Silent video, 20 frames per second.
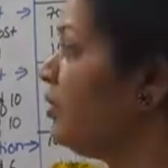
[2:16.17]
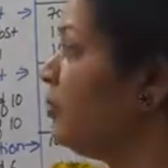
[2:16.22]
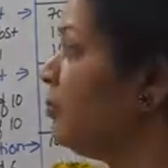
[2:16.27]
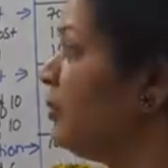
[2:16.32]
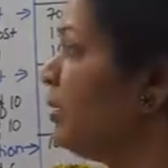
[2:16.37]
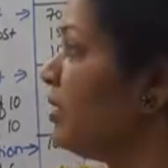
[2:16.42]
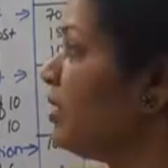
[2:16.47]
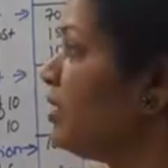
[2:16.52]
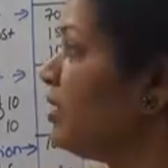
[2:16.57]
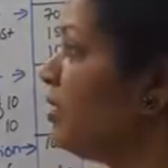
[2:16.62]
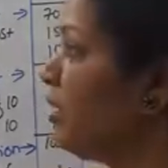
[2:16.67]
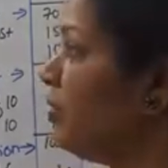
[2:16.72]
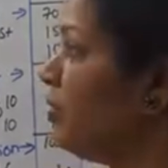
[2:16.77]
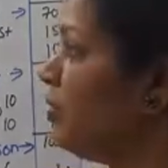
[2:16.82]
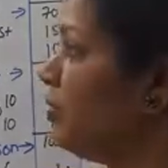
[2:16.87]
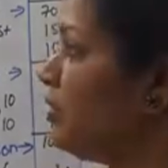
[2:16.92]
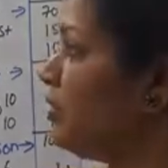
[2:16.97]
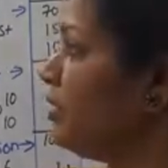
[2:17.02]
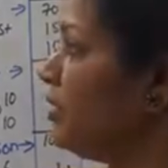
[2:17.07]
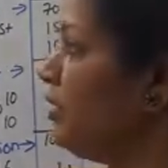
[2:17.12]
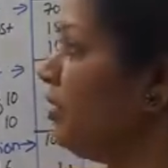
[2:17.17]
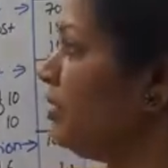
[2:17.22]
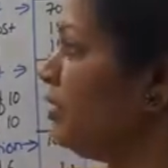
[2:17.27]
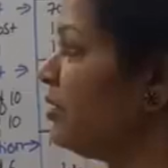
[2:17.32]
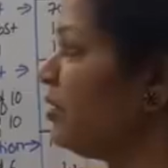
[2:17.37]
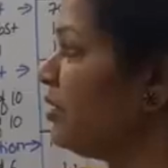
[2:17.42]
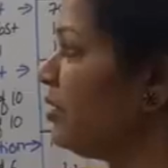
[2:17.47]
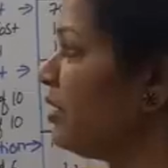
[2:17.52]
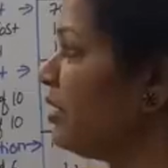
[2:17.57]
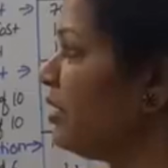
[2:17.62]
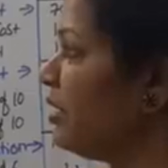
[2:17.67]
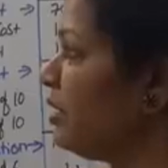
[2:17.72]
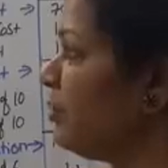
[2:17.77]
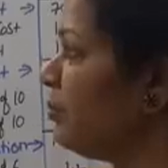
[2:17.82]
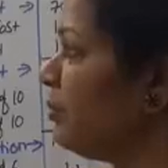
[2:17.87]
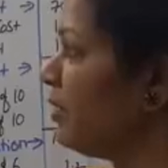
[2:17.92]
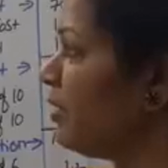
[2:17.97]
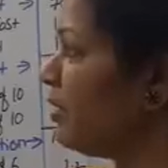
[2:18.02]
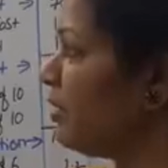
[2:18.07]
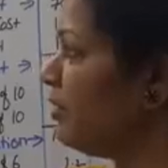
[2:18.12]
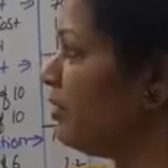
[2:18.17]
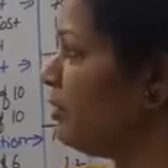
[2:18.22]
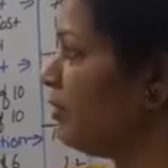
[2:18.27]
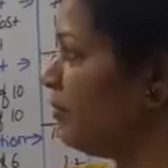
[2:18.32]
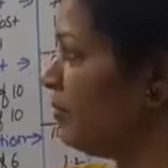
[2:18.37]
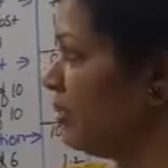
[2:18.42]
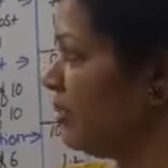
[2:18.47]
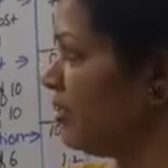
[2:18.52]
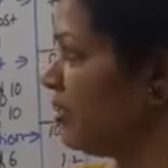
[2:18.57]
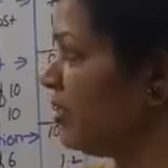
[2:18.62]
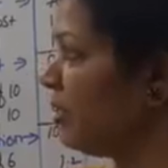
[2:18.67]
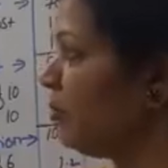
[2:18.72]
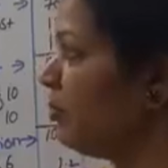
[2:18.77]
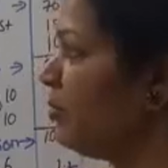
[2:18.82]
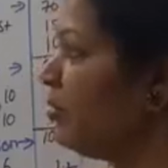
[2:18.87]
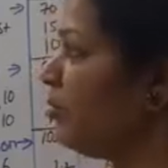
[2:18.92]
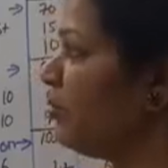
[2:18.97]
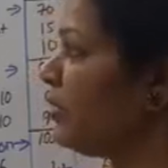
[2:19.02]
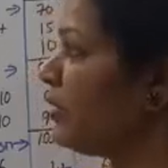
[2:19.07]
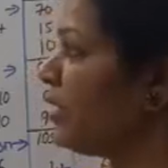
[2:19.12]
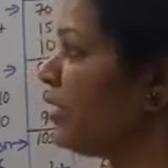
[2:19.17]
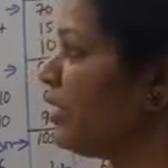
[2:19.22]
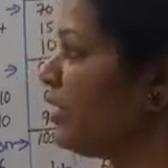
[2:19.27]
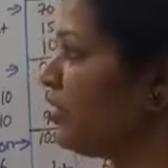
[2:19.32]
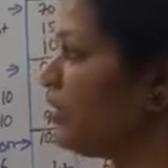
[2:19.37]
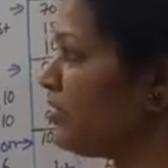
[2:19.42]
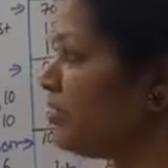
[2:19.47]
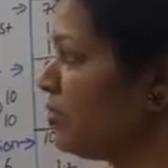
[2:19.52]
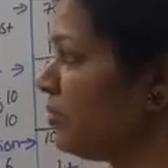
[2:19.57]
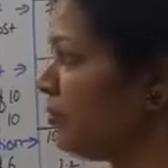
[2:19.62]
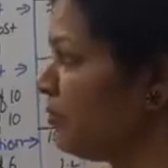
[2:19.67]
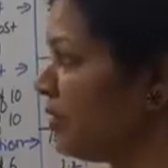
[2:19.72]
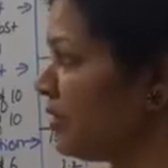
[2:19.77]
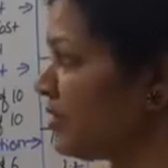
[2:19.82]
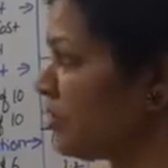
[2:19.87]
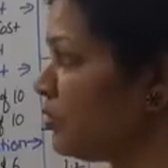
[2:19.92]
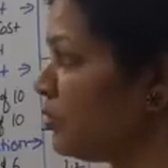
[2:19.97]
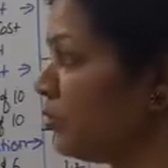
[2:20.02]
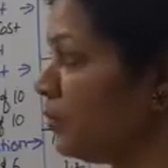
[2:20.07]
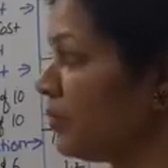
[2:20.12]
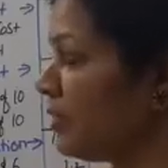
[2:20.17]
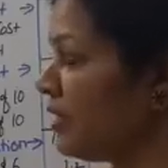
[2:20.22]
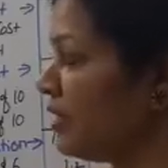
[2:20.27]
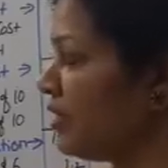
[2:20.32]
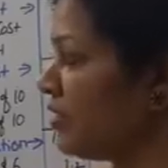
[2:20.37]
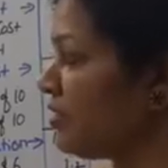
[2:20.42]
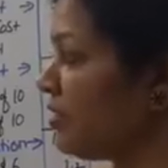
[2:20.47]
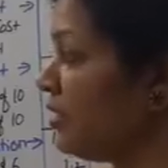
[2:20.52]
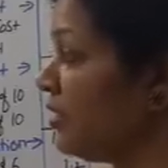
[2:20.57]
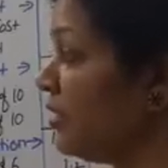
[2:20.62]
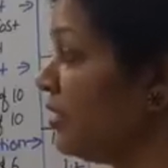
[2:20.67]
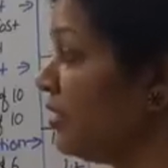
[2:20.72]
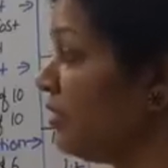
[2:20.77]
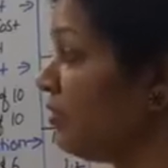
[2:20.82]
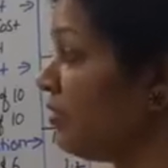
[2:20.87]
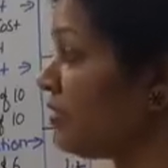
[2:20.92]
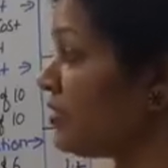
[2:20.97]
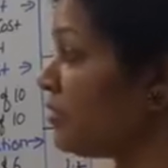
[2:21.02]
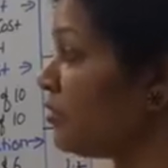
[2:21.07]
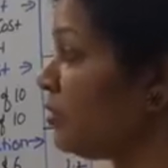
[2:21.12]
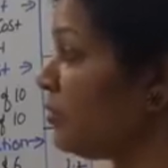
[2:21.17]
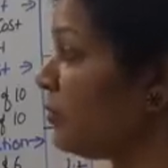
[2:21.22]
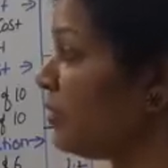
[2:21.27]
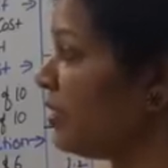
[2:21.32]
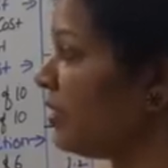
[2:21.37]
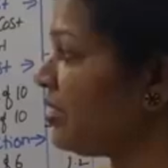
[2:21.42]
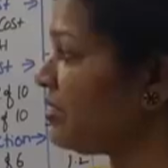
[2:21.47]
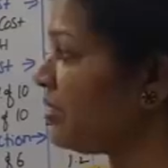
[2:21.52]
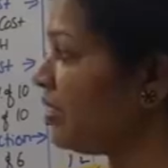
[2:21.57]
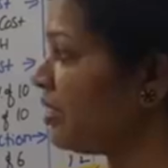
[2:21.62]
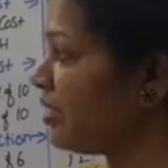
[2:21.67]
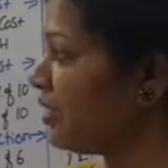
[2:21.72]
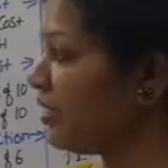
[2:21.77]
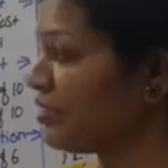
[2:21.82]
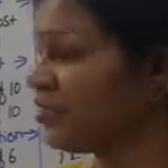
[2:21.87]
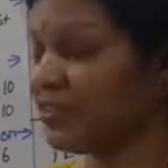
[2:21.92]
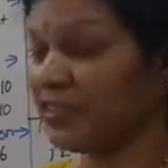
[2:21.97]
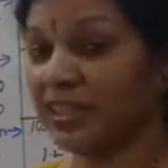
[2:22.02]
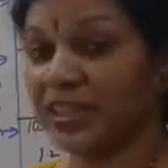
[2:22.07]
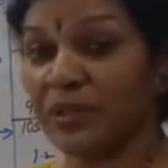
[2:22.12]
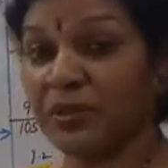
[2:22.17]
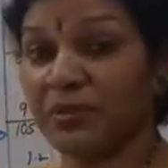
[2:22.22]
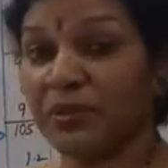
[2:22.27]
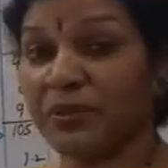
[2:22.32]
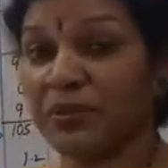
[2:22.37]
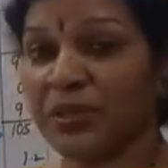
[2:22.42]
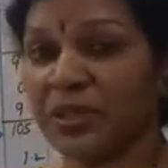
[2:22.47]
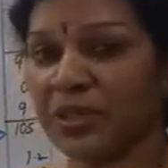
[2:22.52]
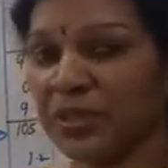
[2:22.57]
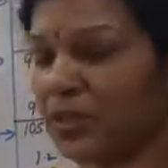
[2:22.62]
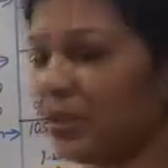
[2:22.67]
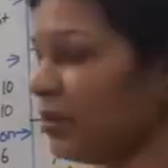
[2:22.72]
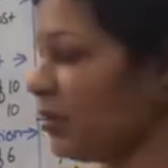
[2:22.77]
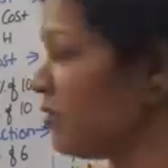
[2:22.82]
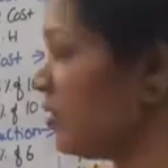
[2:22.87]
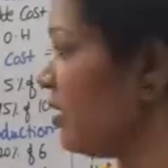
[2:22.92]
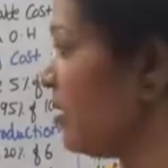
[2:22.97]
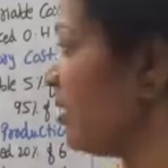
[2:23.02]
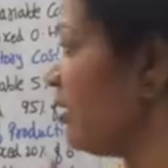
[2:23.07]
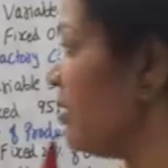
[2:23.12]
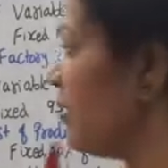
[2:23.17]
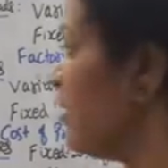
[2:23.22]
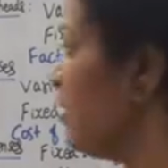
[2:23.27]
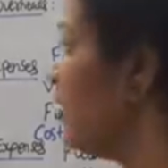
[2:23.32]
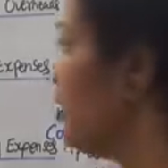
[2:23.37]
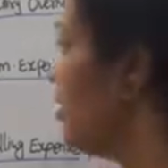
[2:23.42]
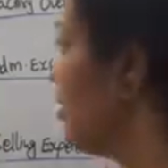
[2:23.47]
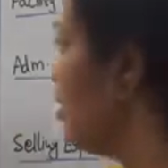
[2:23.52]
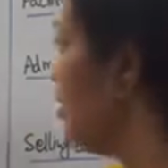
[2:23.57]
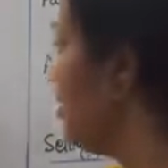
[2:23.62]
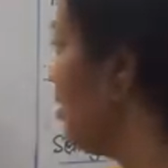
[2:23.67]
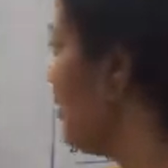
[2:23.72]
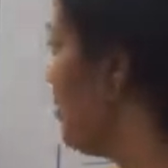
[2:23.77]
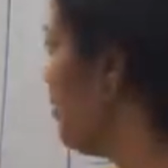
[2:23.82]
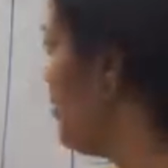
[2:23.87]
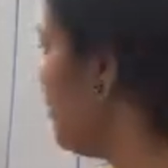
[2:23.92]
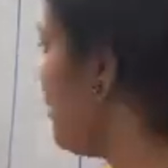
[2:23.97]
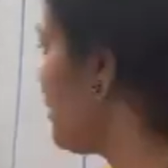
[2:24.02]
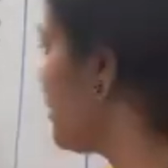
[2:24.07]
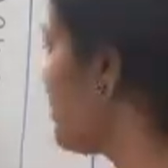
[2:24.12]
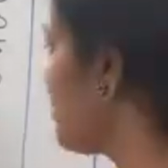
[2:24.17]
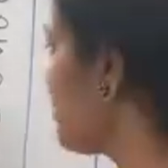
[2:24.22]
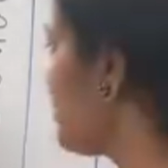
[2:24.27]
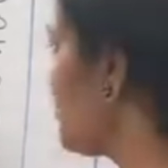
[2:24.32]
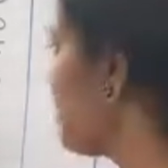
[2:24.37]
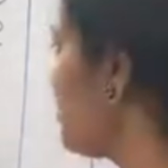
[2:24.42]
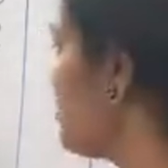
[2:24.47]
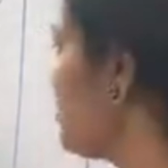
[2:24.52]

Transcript: Material 50, labor, variable overheads, fixed overheads. Fixed overheads are, they are saying 50,000 fixed.